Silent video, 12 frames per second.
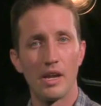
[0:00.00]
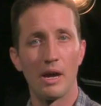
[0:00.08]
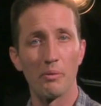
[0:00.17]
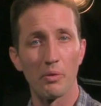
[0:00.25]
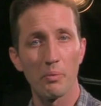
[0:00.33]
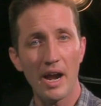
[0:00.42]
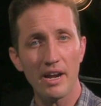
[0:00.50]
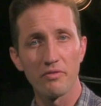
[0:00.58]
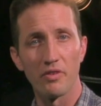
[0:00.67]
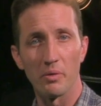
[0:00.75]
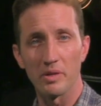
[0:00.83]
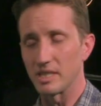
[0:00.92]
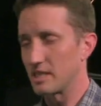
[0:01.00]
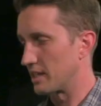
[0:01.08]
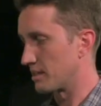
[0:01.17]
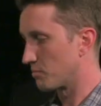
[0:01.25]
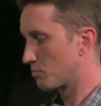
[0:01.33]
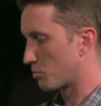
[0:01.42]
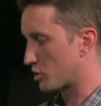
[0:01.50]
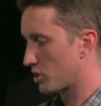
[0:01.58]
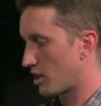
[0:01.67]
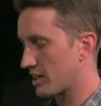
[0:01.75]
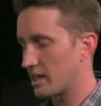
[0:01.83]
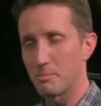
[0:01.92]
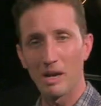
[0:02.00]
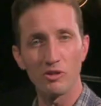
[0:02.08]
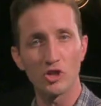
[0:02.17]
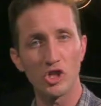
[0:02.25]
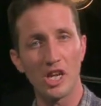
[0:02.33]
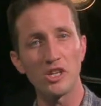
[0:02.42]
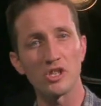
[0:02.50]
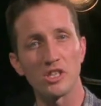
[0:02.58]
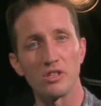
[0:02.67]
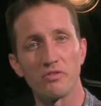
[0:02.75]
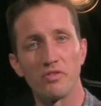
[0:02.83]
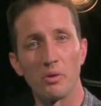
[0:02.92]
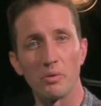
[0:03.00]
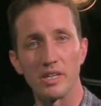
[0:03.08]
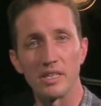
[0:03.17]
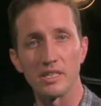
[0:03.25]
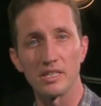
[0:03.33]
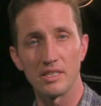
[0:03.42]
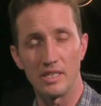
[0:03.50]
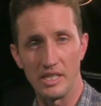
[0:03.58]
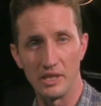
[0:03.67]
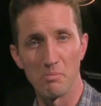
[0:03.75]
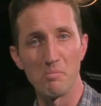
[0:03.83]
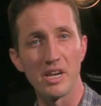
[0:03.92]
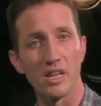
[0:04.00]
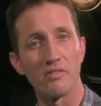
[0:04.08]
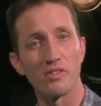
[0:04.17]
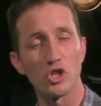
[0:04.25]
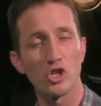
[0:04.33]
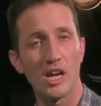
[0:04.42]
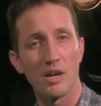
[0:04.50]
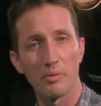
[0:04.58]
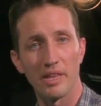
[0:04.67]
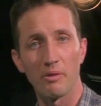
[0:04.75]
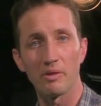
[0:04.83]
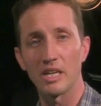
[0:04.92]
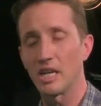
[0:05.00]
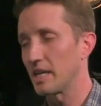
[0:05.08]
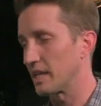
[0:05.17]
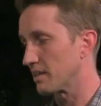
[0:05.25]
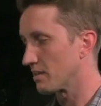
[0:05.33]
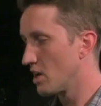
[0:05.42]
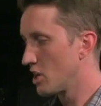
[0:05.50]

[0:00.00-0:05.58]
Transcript: Now, with rack focusing, we're talking about changing the focus in the middle of a shot without cutting.